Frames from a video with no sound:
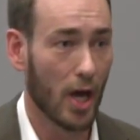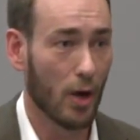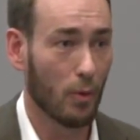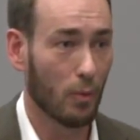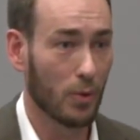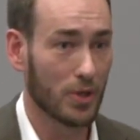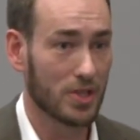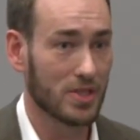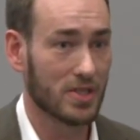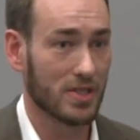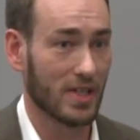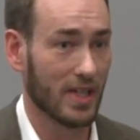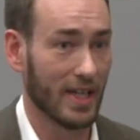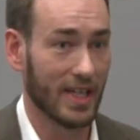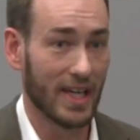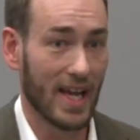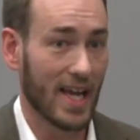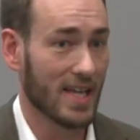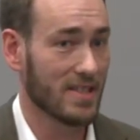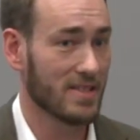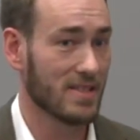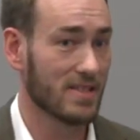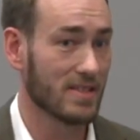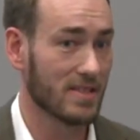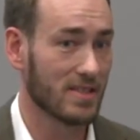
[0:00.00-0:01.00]
which in
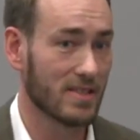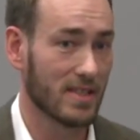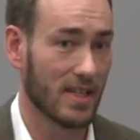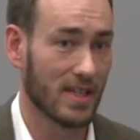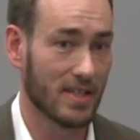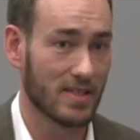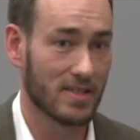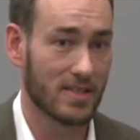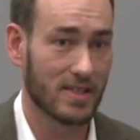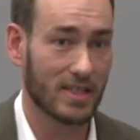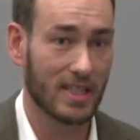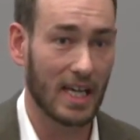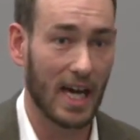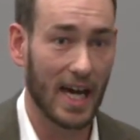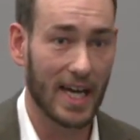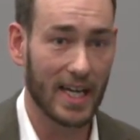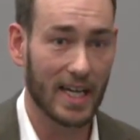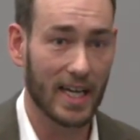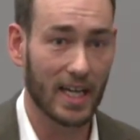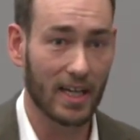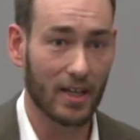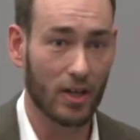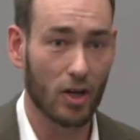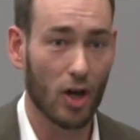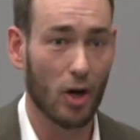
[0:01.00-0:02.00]
essence is
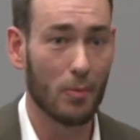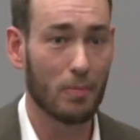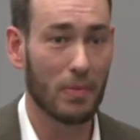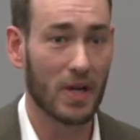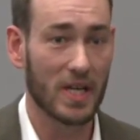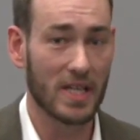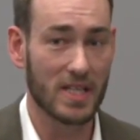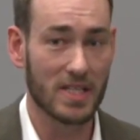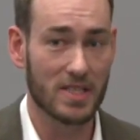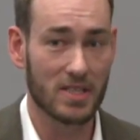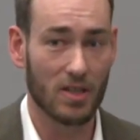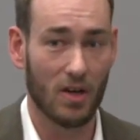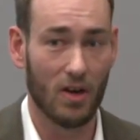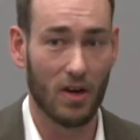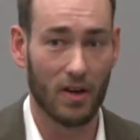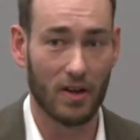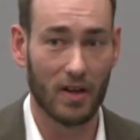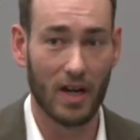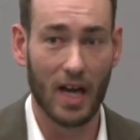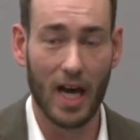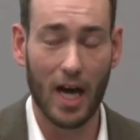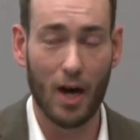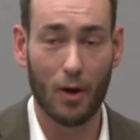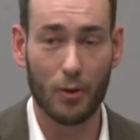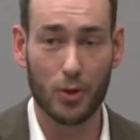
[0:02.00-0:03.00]
guiding companies on
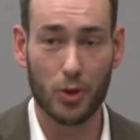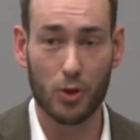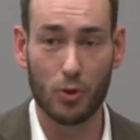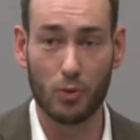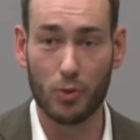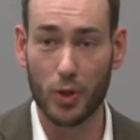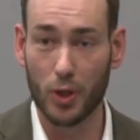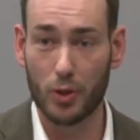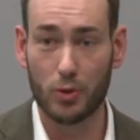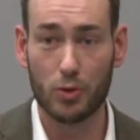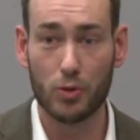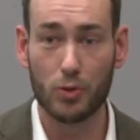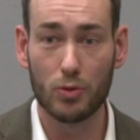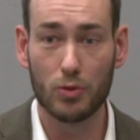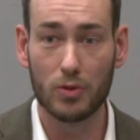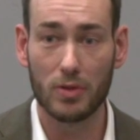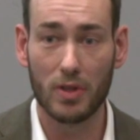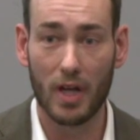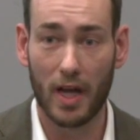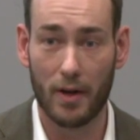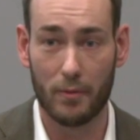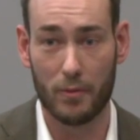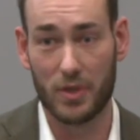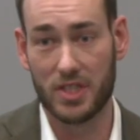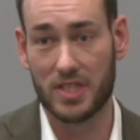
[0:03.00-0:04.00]
how you recruit
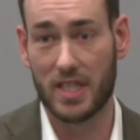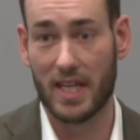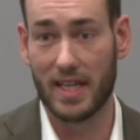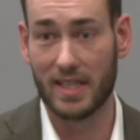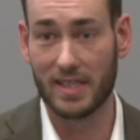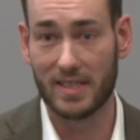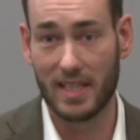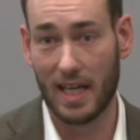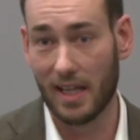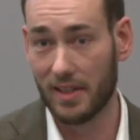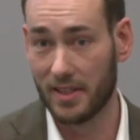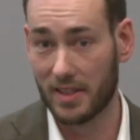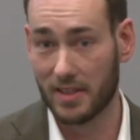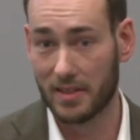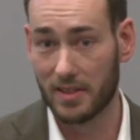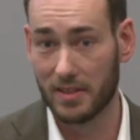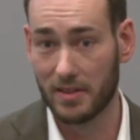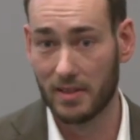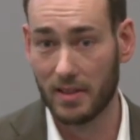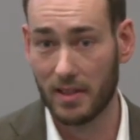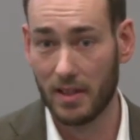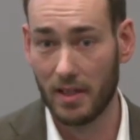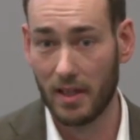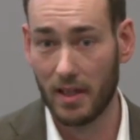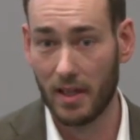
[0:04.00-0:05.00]
and retain talent.
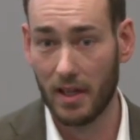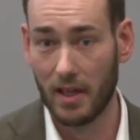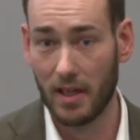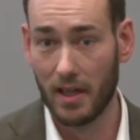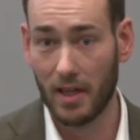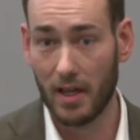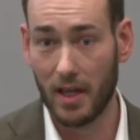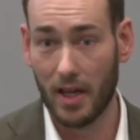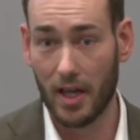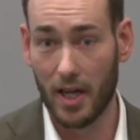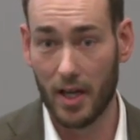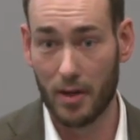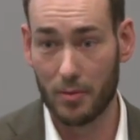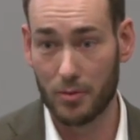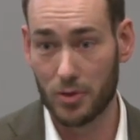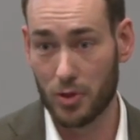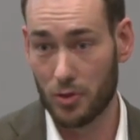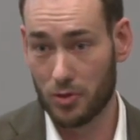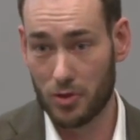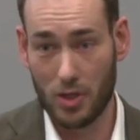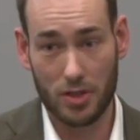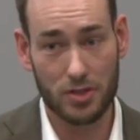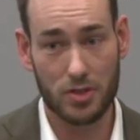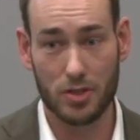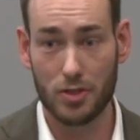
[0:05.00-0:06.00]
So
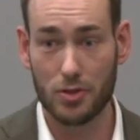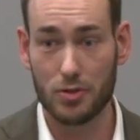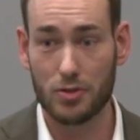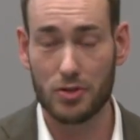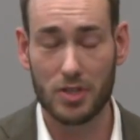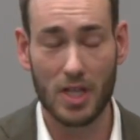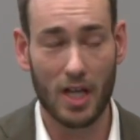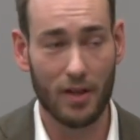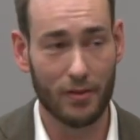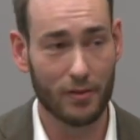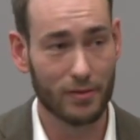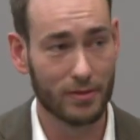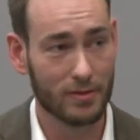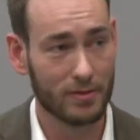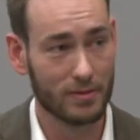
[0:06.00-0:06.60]
such as yourself.